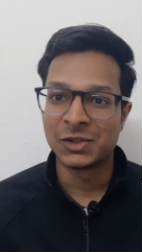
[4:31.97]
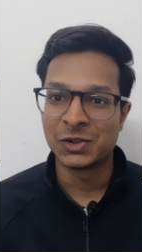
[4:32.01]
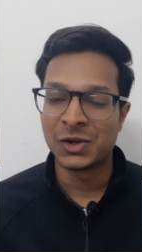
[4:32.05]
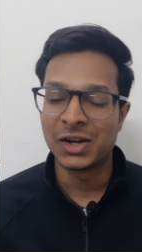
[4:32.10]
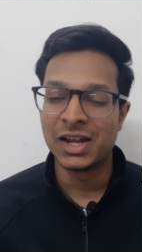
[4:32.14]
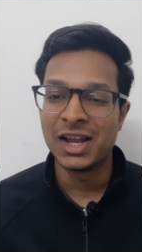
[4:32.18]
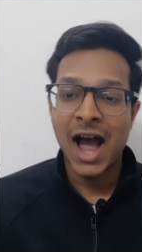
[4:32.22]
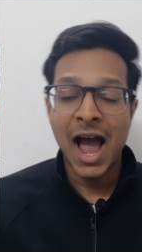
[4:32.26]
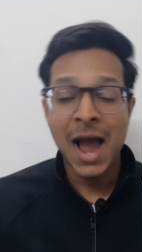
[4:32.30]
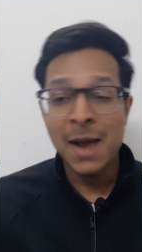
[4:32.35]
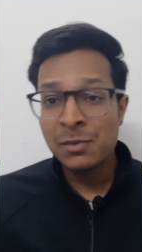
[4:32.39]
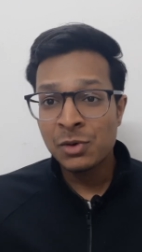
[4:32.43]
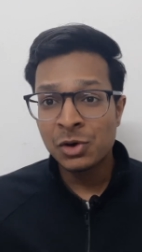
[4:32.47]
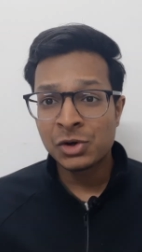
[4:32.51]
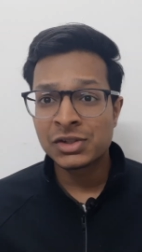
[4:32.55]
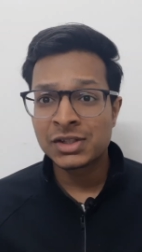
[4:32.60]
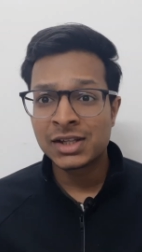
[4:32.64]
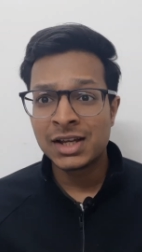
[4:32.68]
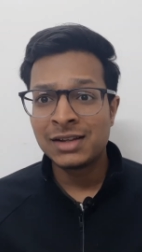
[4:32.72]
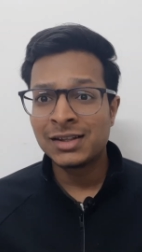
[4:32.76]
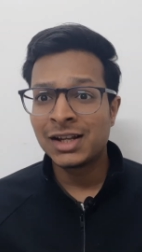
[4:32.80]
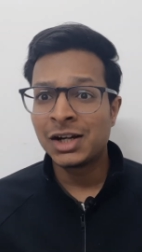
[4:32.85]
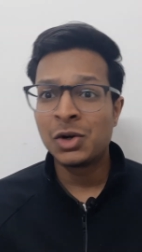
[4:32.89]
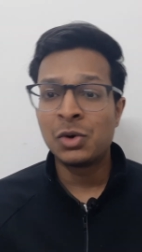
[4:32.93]
Okay, I'm not
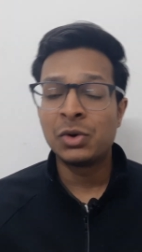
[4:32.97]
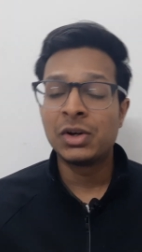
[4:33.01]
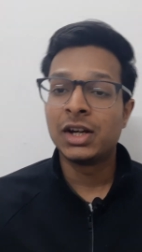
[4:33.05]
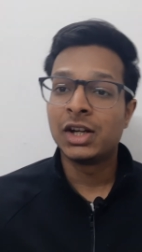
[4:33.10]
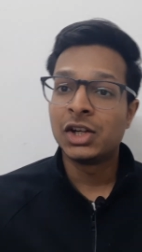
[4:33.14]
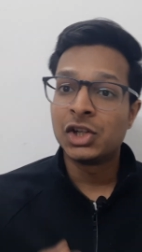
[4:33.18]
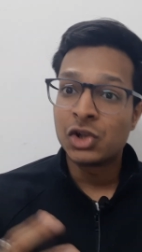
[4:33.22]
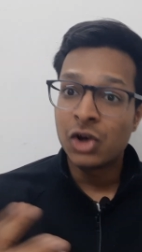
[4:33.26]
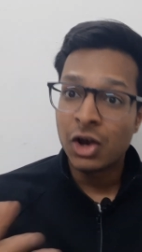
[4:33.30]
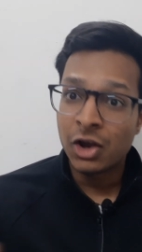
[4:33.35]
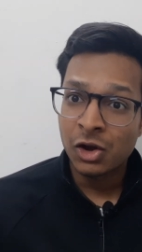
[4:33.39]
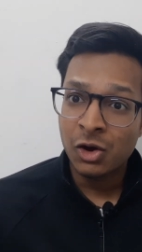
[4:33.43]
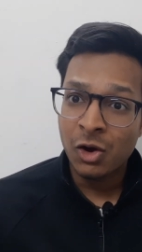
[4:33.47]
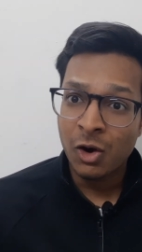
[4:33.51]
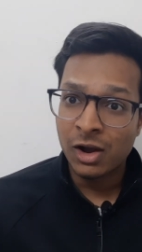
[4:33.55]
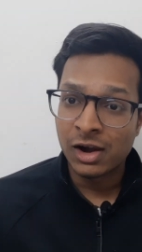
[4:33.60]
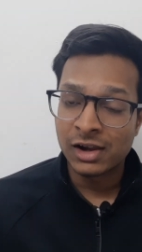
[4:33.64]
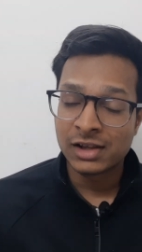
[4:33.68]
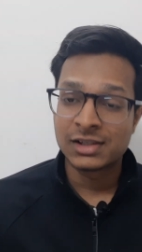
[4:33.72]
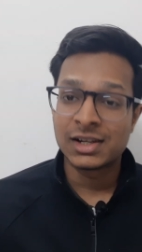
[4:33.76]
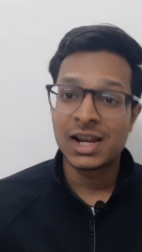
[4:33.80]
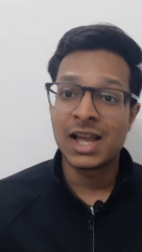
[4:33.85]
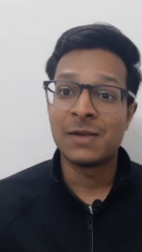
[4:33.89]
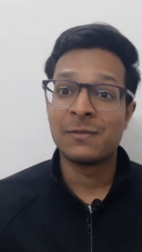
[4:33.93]
saying that don't enjoy
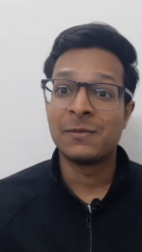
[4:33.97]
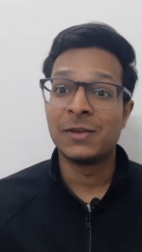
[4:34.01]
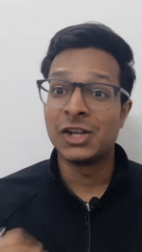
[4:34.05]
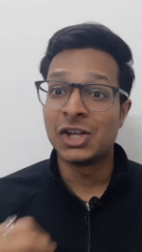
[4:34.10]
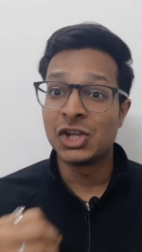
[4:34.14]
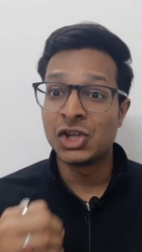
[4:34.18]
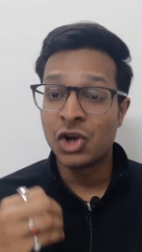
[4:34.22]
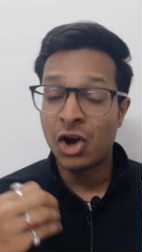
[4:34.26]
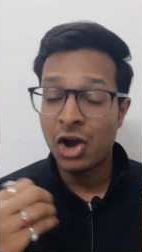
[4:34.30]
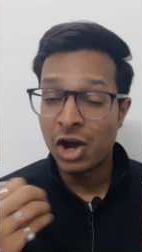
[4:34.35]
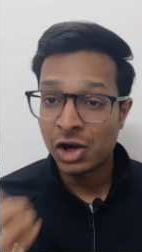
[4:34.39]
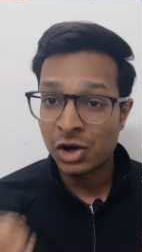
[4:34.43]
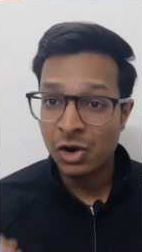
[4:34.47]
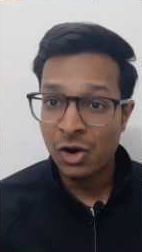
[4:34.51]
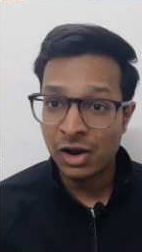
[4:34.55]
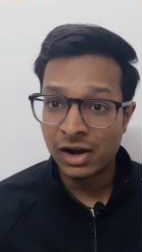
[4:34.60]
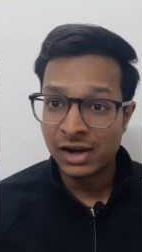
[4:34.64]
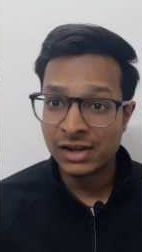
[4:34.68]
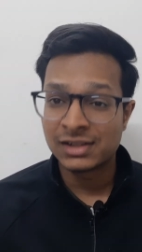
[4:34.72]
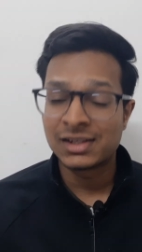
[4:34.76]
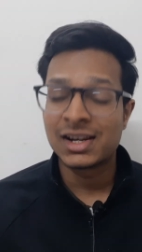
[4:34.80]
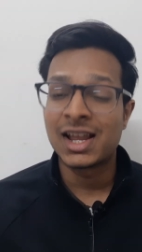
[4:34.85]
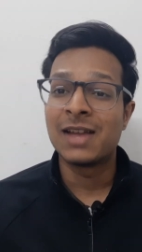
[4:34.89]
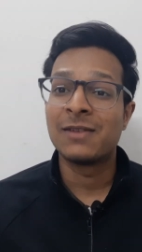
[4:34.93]
college life. Enjoy your
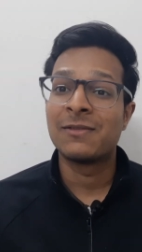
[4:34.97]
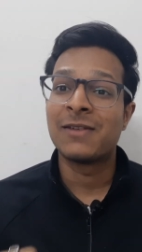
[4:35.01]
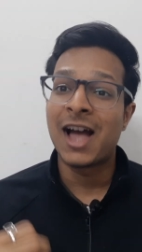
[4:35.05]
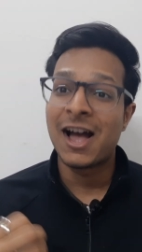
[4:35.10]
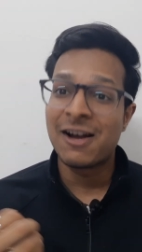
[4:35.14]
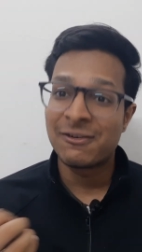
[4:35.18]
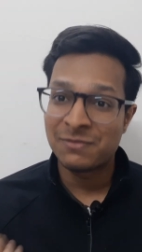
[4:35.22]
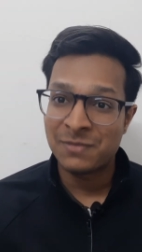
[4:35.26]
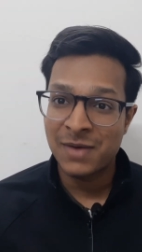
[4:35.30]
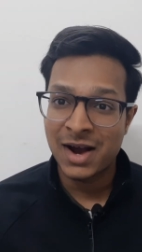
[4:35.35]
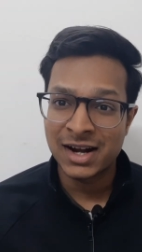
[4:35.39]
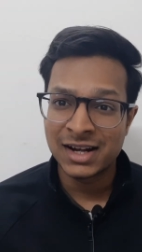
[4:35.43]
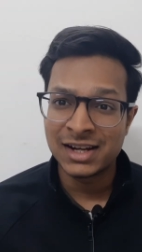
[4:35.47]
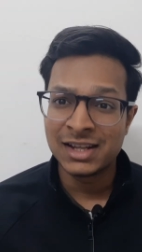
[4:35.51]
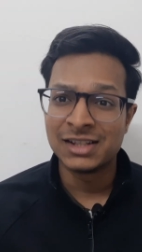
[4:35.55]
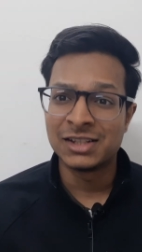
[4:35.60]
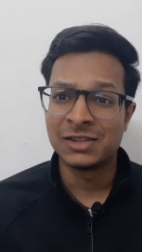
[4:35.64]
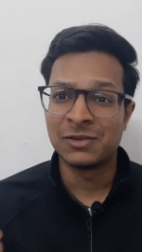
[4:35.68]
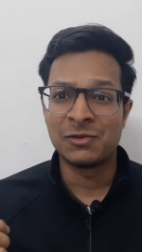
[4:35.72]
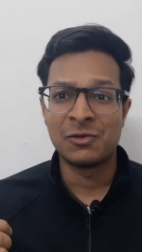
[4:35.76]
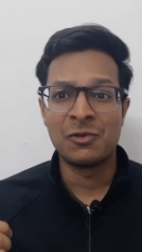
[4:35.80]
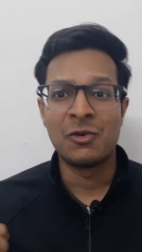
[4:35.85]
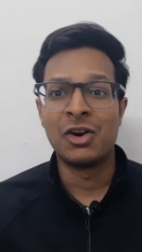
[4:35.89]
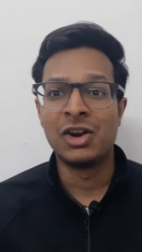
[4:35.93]
college life, have parties.
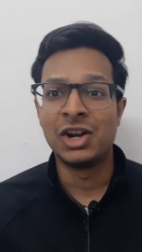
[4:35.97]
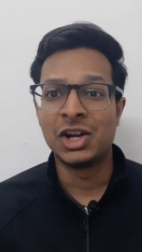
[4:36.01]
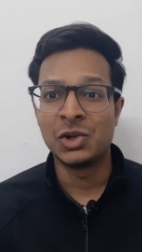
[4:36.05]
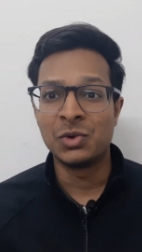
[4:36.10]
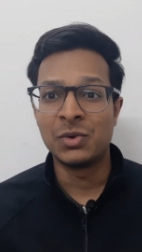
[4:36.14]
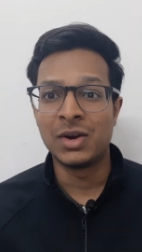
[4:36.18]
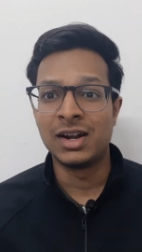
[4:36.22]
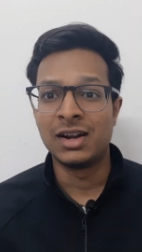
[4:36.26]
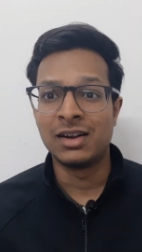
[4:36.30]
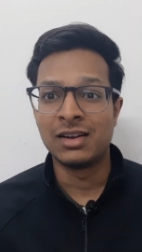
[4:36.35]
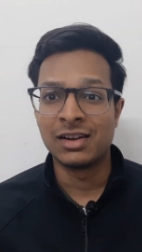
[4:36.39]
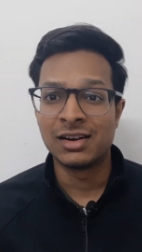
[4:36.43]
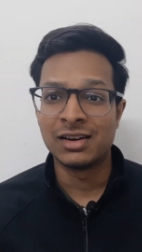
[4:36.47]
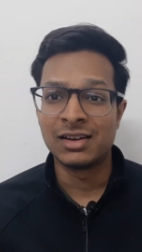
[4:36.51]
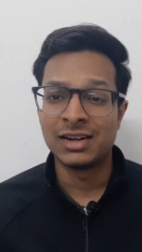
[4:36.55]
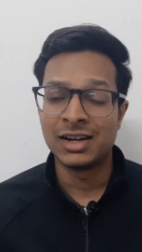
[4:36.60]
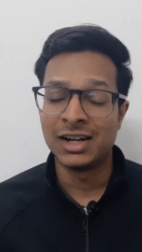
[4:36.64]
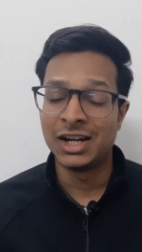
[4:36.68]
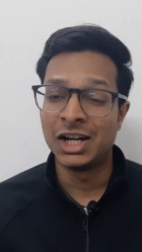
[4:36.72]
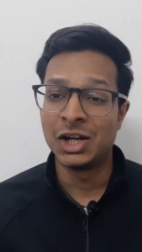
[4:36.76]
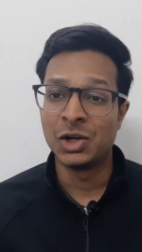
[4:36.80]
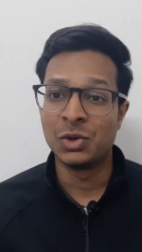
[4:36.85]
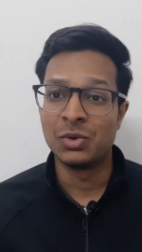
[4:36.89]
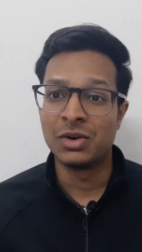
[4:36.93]
If you want to enter
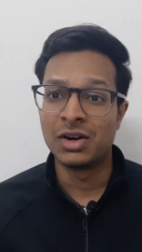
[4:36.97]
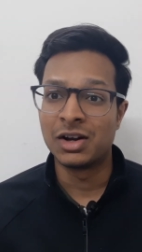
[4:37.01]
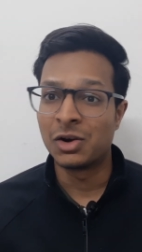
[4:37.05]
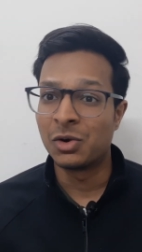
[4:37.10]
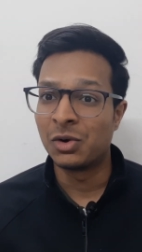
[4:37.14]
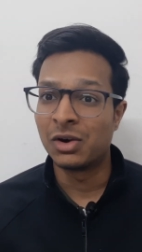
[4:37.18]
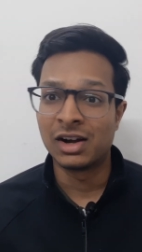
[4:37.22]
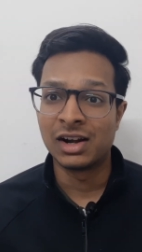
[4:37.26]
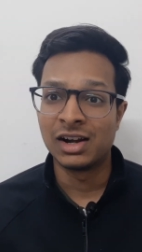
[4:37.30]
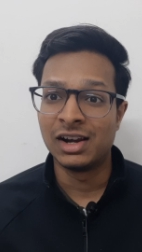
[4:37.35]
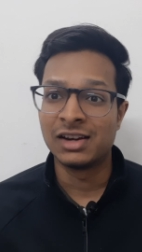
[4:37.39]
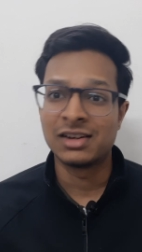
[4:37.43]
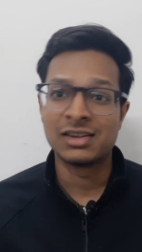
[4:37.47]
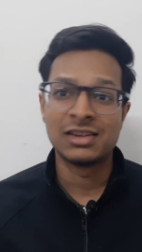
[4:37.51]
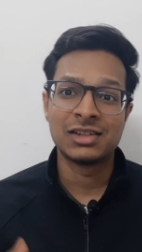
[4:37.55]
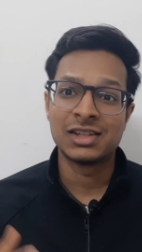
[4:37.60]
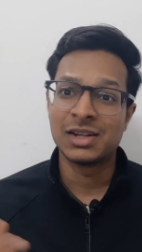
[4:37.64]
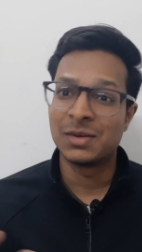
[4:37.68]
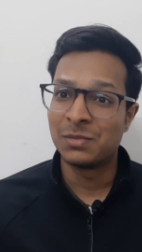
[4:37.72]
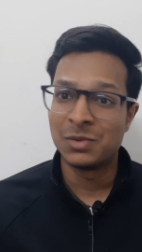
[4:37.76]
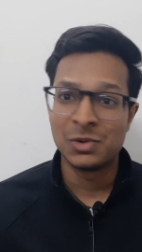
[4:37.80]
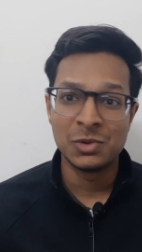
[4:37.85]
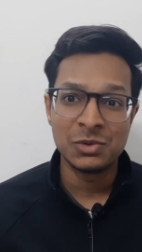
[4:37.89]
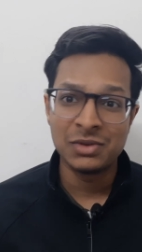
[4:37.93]
into a good
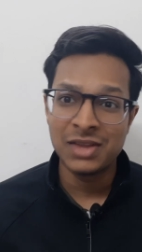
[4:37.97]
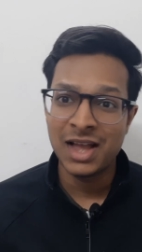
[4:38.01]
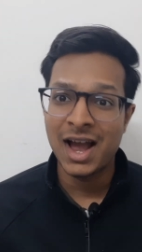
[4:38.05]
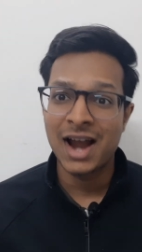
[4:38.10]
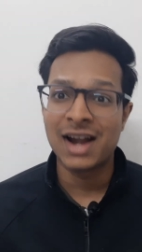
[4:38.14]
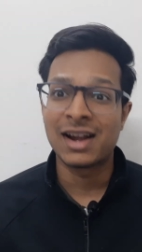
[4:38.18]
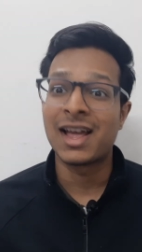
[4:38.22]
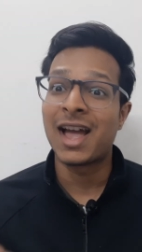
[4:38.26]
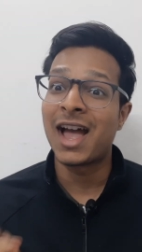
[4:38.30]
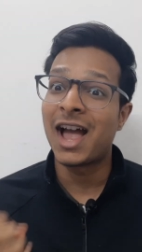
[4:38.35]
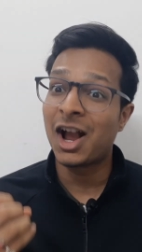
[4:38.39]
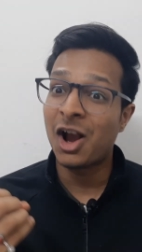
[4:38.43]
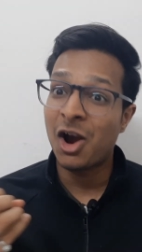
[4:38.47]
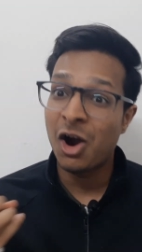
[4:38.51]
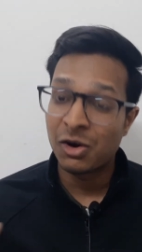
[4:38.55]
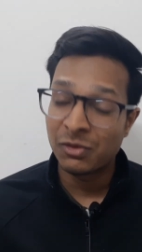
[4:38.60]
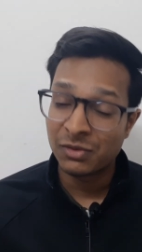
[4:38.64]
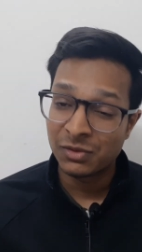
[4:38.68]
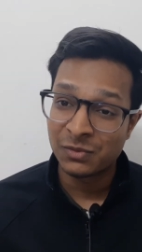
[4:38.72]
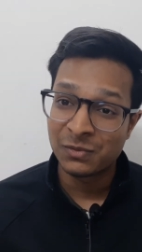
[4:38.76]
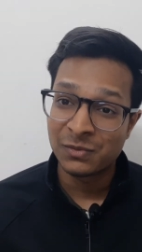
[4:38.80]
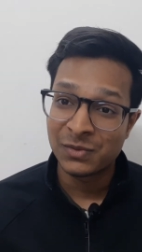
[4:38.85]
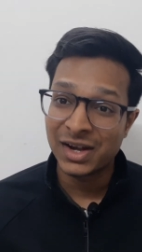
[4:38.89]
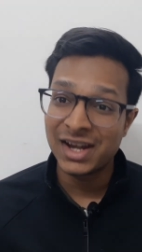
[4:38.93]
relationship, do that. Hang out
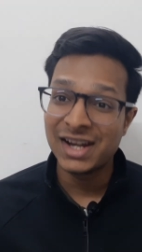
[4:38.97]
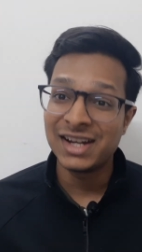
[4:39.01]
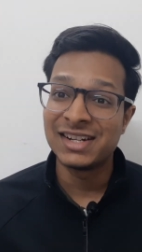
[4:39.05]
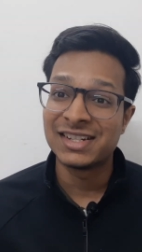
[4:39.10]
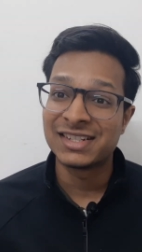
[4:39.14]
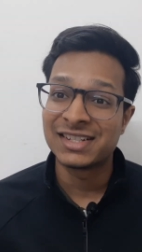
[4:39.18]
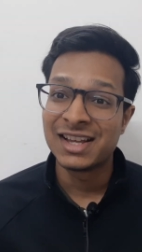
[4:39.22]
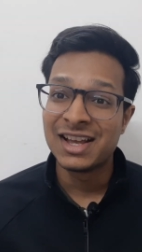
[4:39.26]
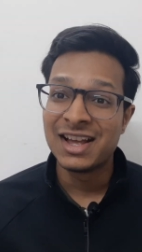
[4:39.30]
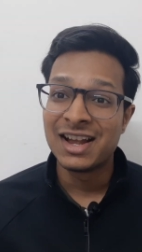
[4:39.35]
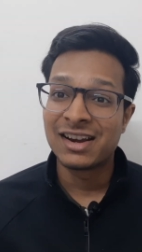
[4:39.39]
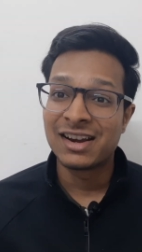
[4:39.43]
with friends,